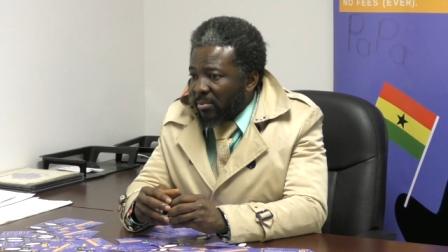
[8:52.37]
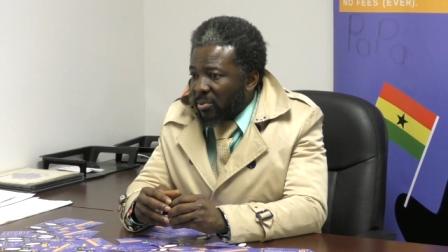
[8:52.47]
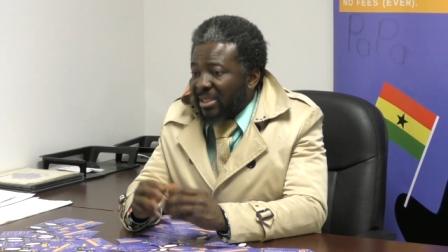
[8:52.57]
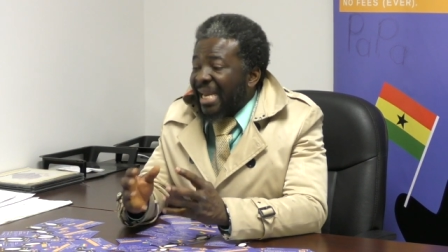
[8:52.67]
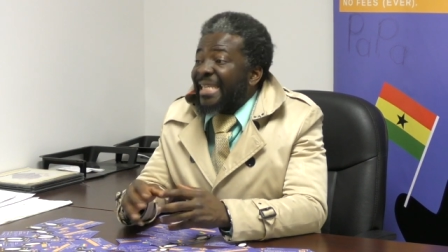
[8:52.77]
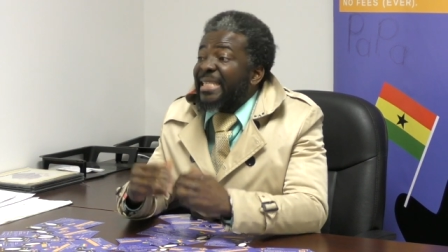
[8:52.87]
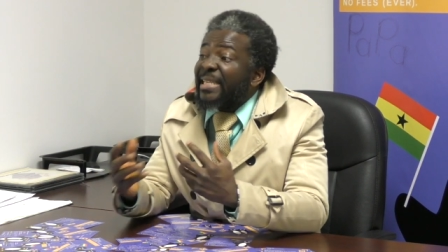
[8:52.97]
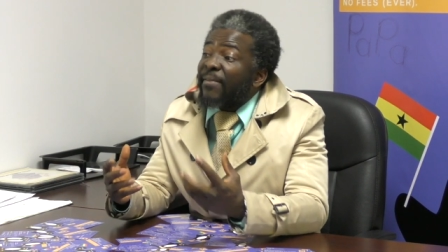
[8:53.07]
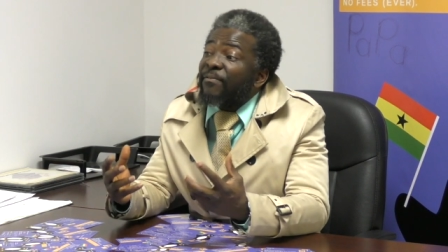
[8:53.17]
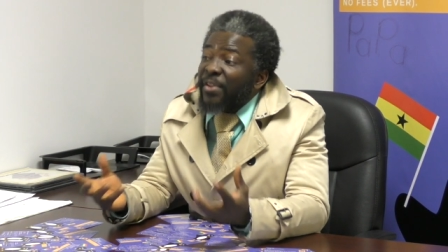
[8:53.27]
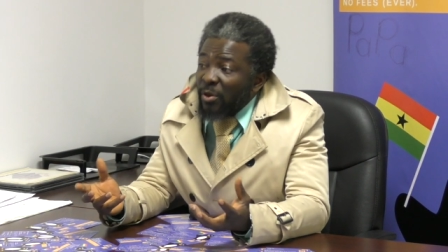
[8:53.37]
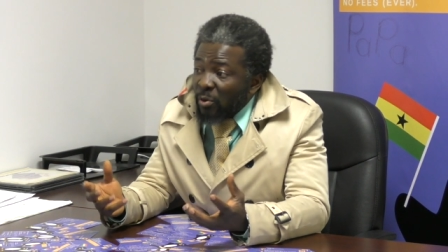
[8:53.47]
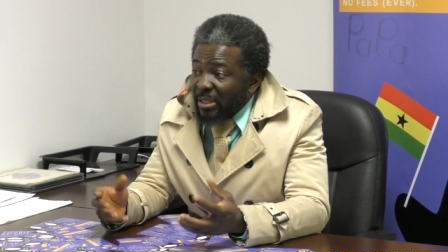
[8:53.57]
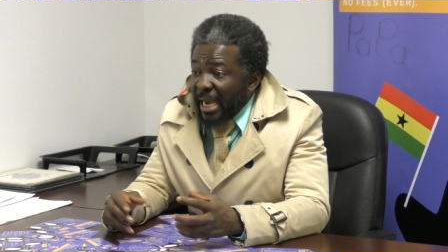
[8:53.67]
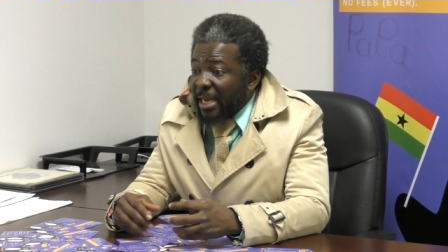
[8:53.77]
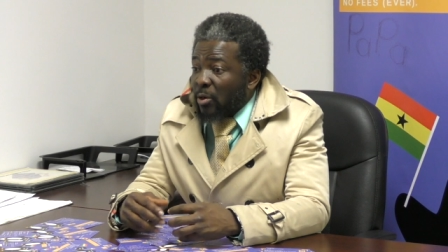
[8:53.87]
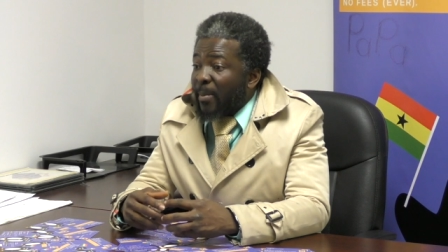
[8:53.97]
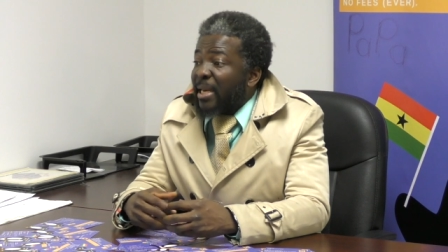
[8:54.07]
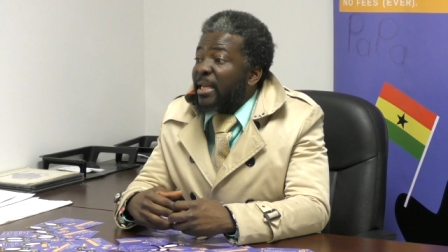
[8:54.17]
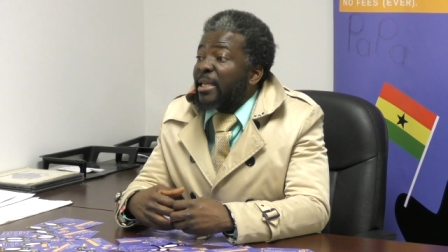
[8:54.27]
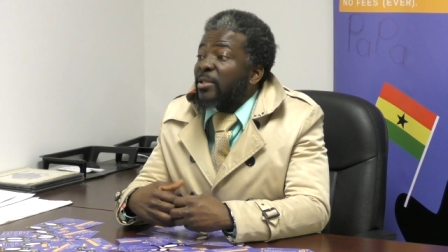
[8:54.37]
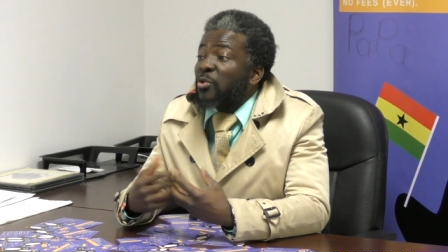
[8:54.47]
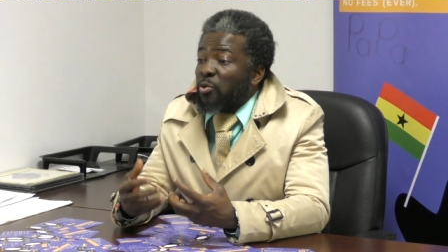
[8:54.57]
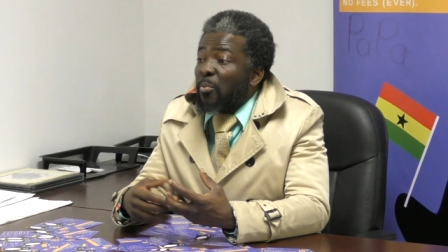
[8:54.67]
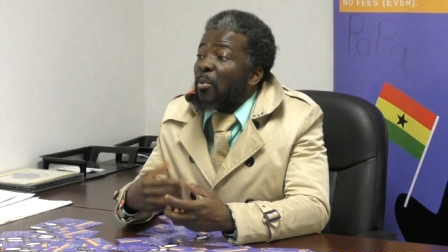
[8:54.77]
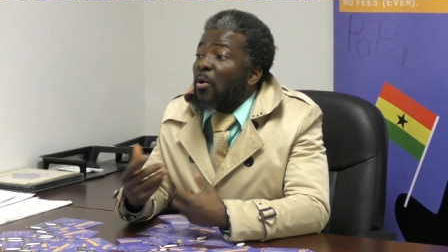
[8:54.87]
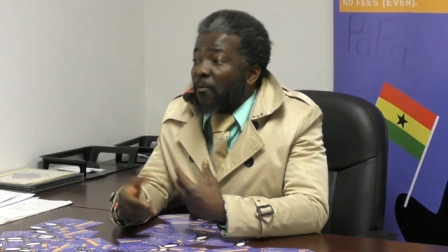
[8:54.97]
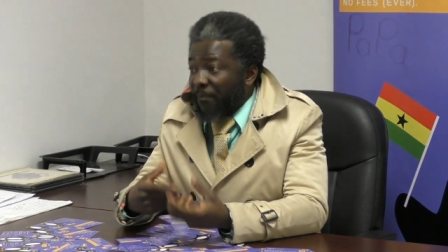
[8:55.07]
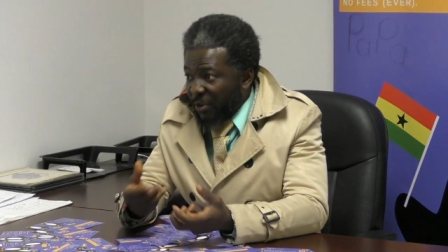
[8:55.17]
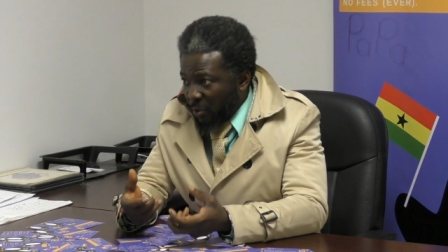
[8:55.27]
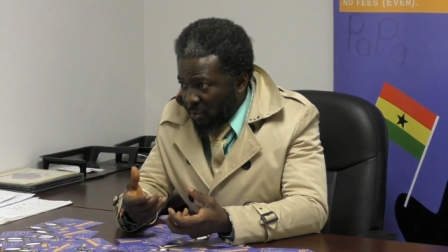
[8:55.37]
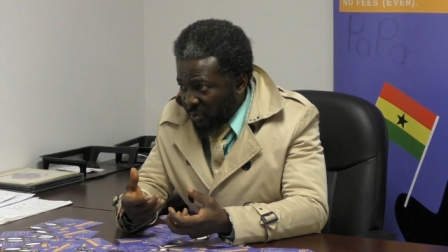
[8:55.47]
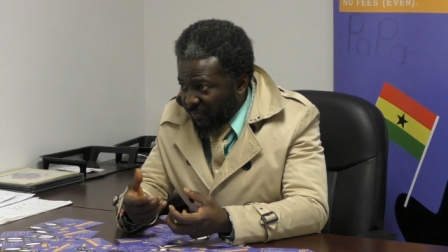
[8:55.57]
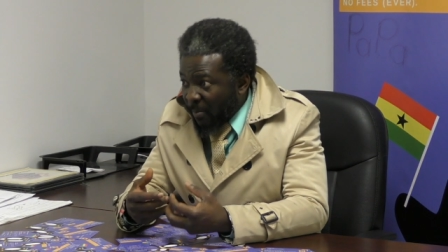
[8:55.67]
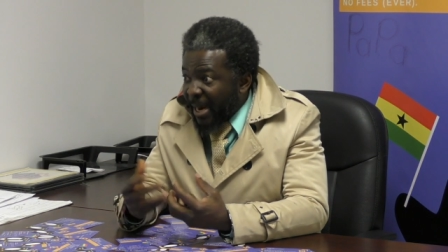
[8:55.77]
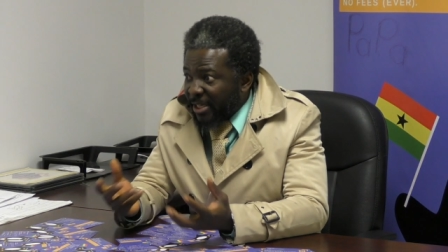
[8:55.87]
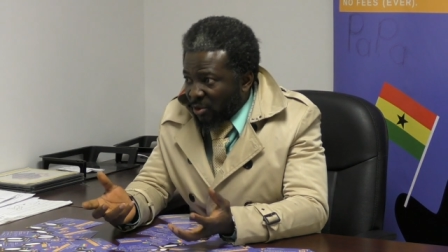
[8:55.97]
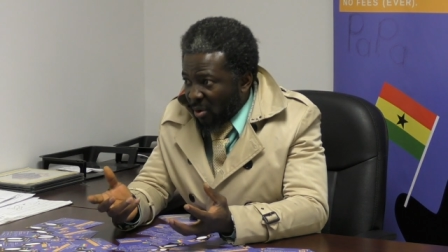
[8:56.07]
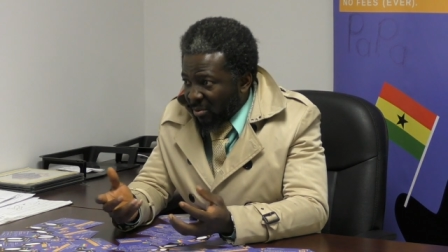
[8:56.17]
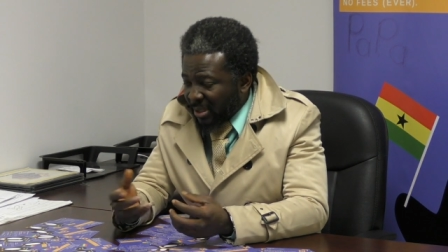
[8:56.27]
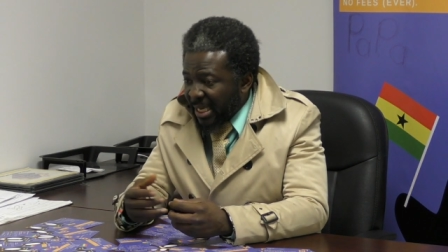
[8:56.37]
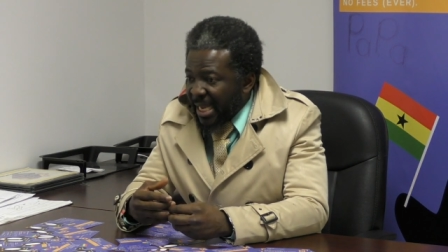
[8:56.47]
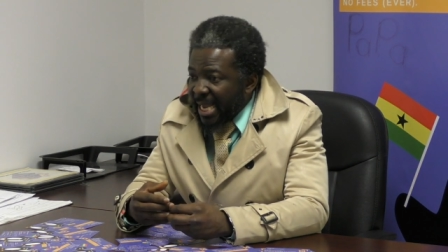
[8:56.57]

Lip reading: which I did the videos. I normally do more videos for my songs,